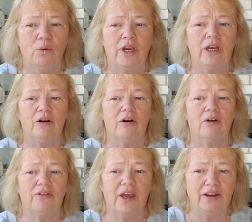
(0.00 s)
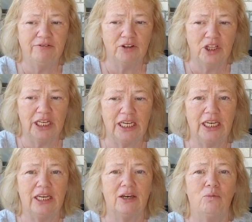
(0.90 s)
We are,
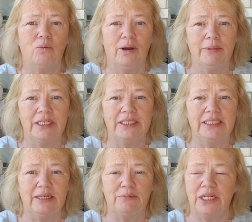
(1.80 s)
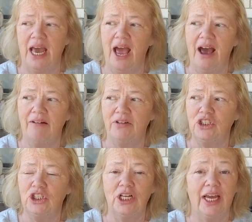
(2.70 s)
thankfully, women seem to have a
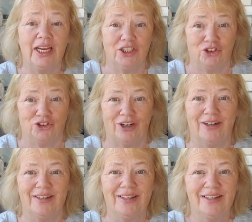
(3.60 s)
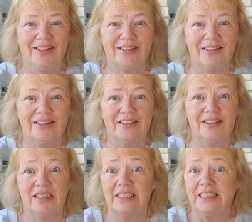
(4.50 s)
little extra
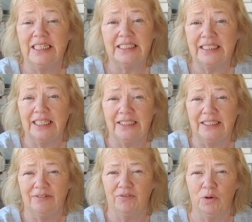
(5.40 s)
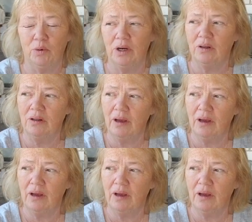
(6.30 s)
sixth sense, if you will.